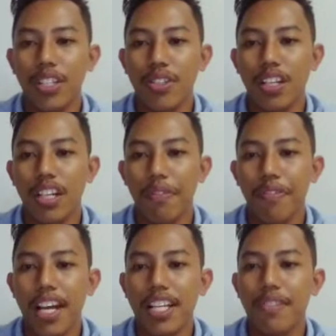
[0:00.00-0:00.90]
to the
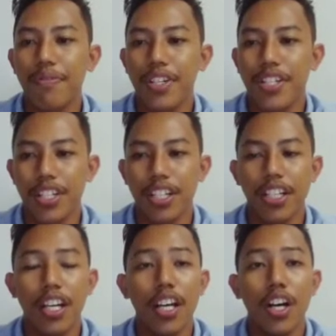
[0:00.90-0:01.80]
revised version
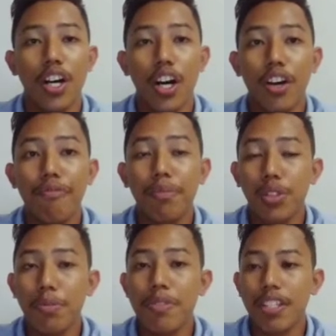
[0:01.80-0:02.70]
of
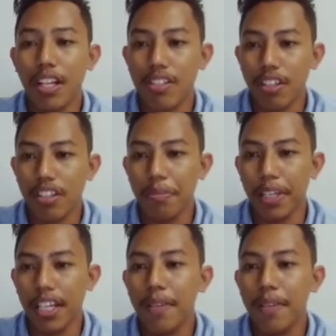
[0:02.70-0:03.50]
Bloom's taxonomy.